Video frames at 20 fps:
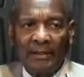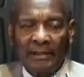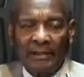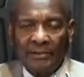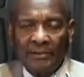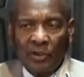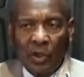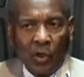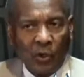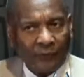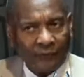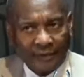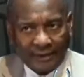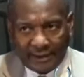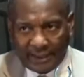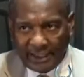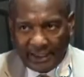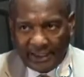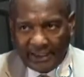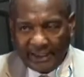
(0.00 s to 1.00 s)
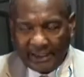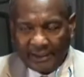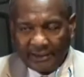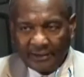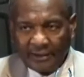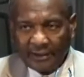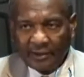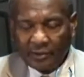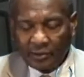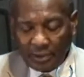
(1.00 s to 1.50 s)
is awfully kind
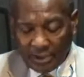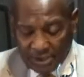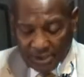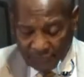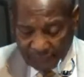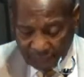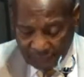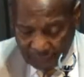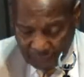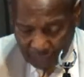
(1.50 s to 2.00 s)
and graceful